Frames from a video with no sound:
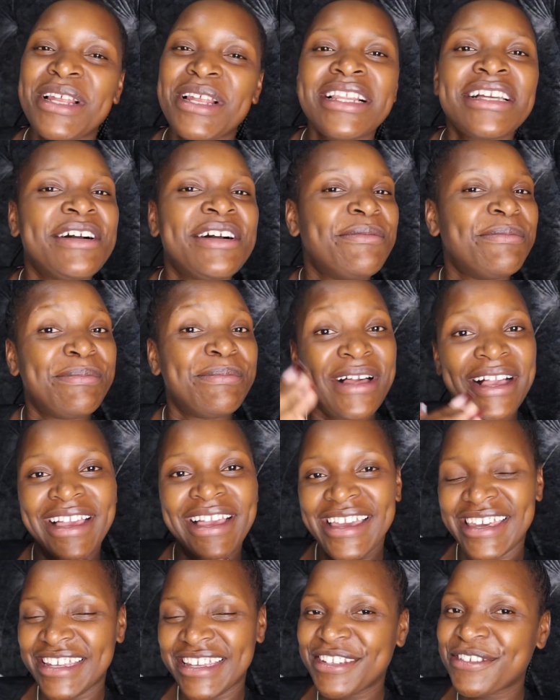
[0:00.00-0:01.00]
welcome back
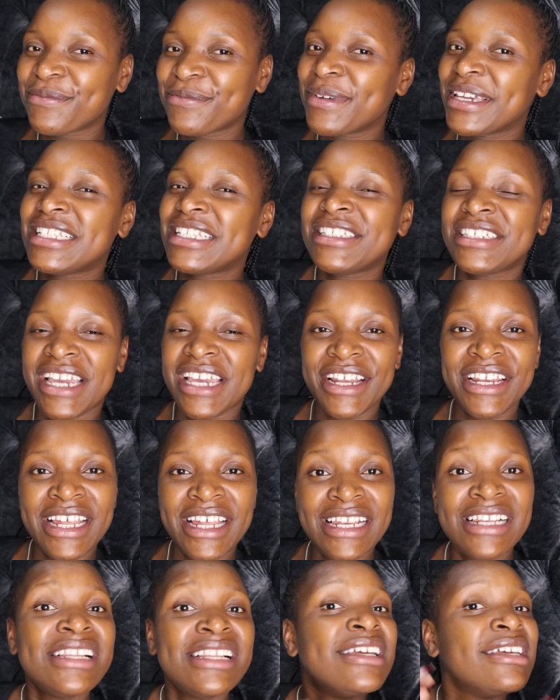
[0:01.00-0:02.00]
again to my
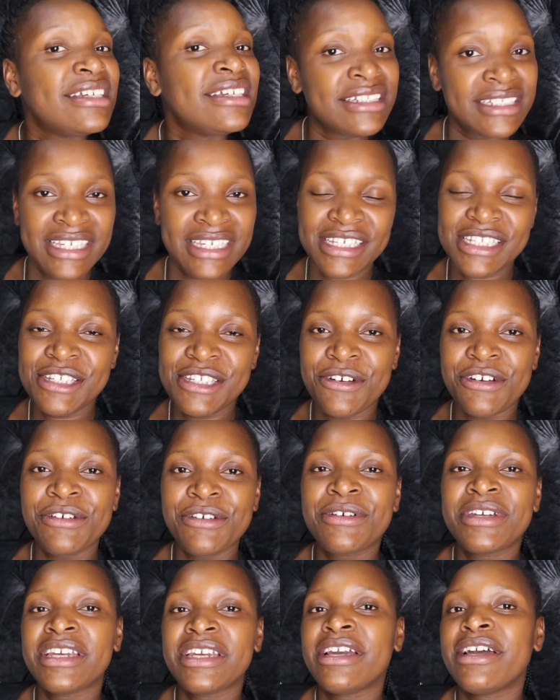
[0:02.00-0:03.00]
channel in case you're new
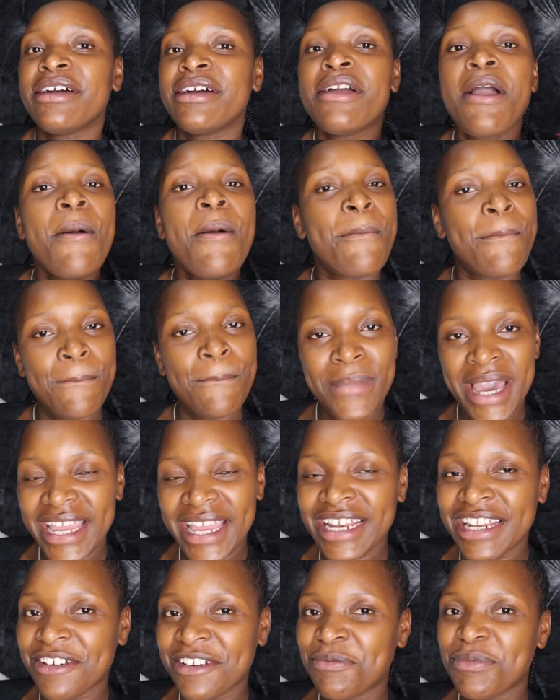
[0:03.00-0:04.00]
here my
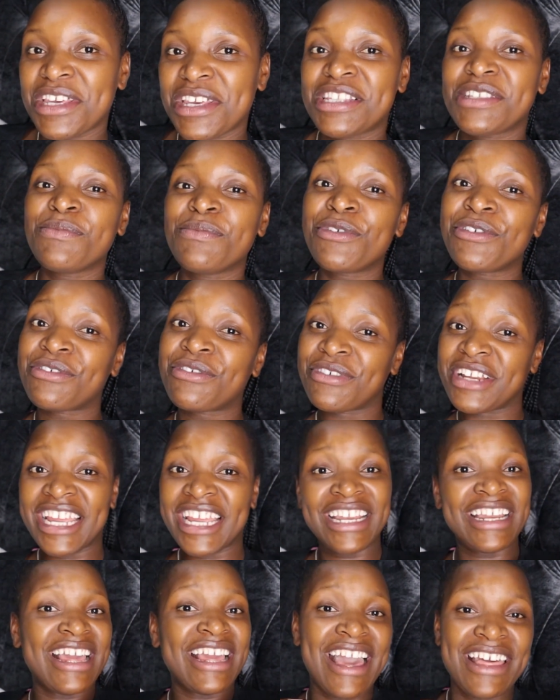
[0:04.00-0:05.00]
name is
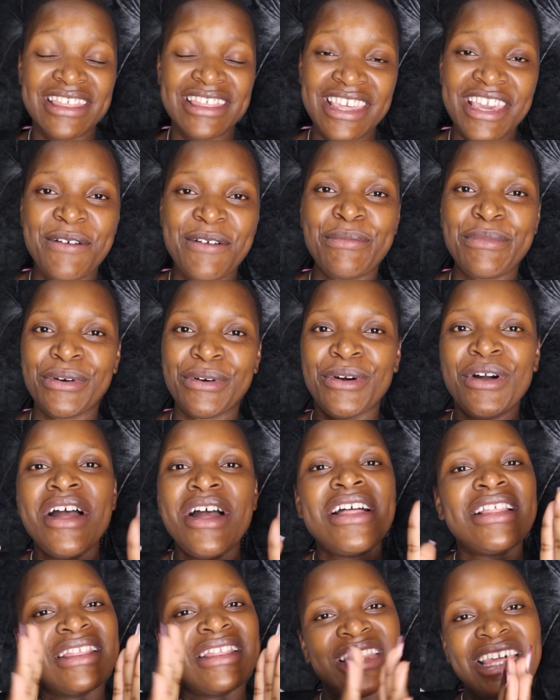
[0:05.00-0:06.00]
maureen adhiambo
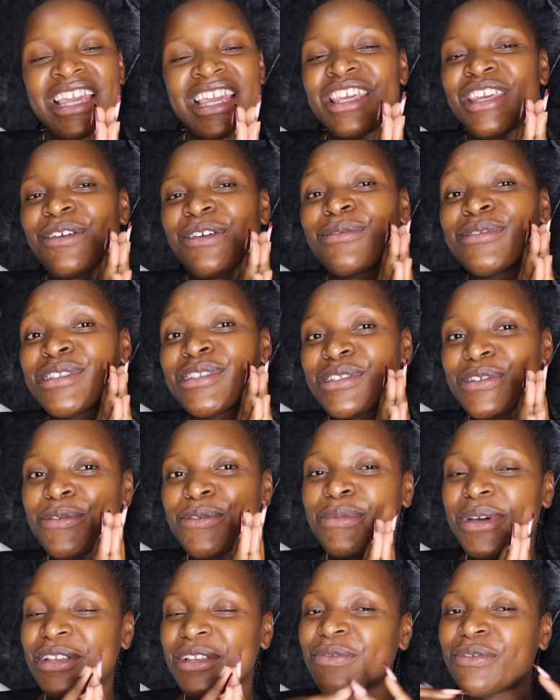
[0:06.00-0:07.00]
thank you so
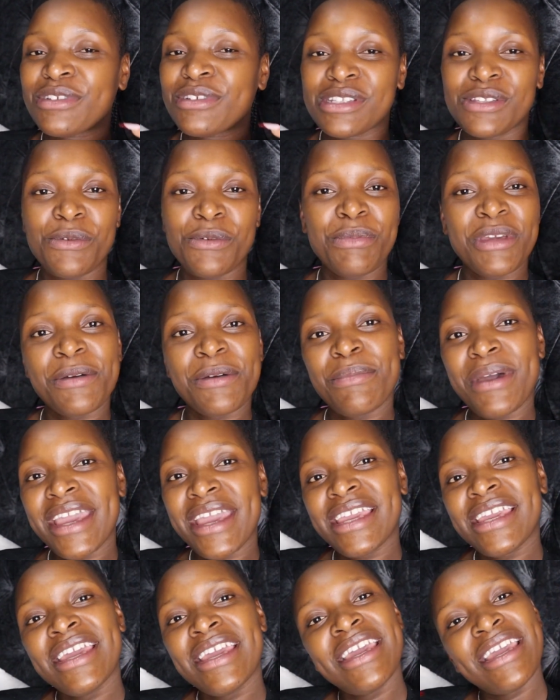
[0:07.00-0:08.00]
much for stopping
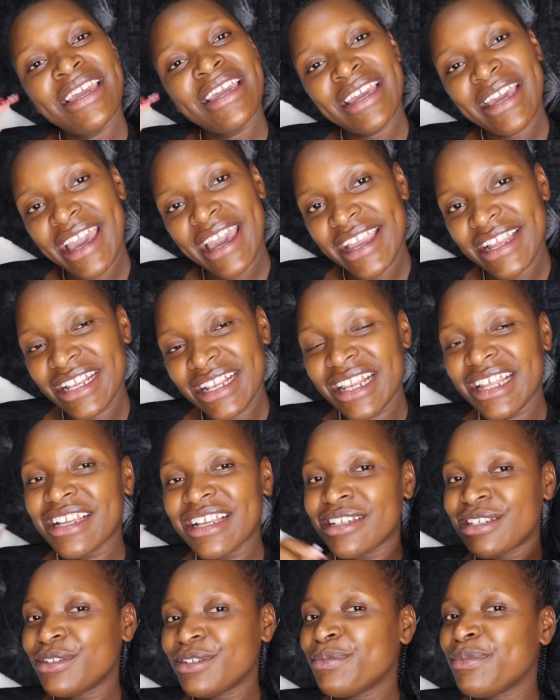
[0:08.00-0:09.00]
by kindly
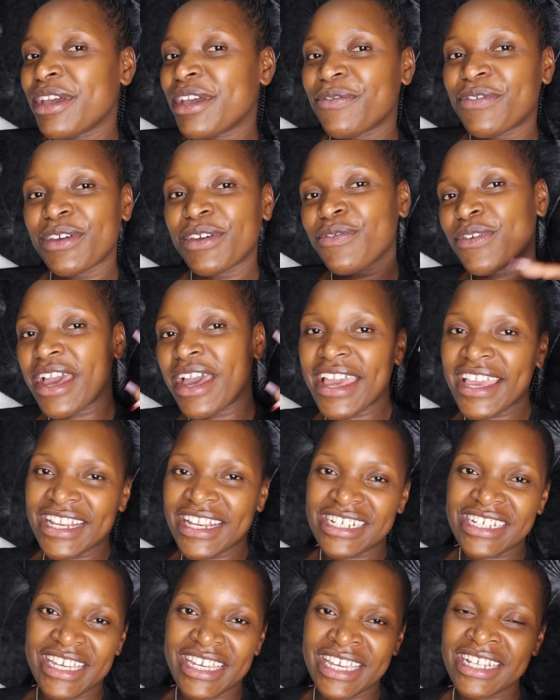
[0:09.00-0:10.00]
do me a favor
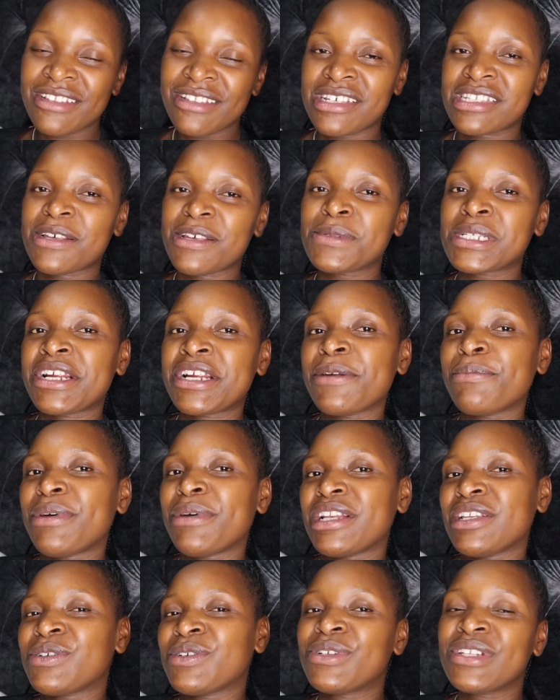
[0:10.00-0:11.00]
and hit the subscribe
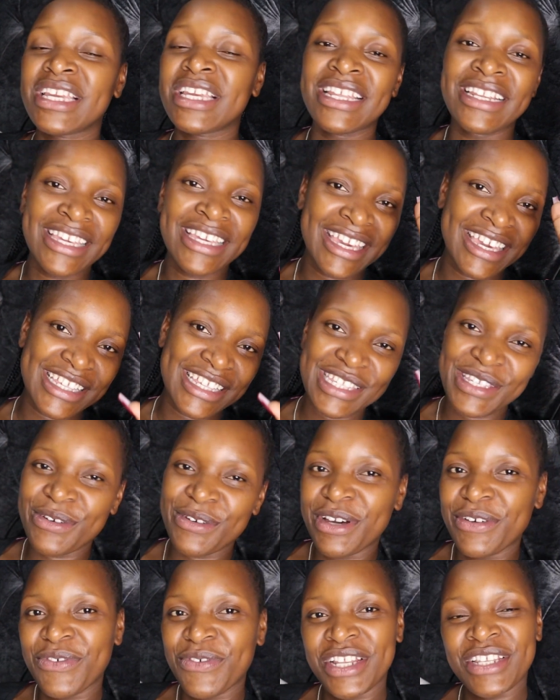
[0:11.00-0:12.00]
button in case you
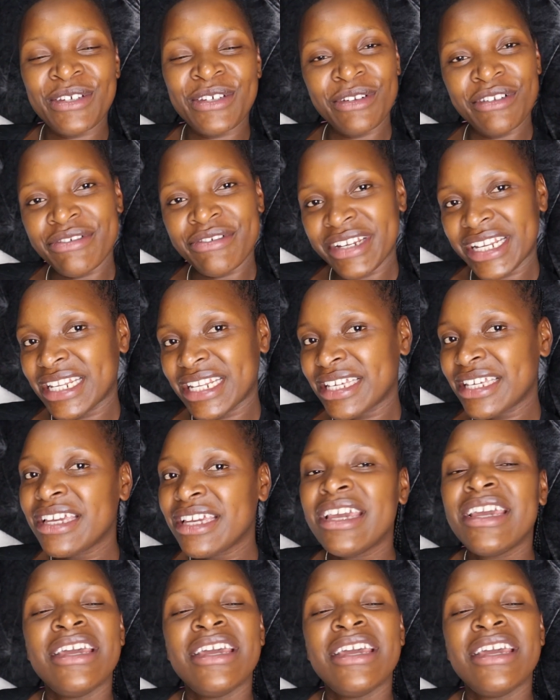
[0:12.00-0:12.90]
haven't already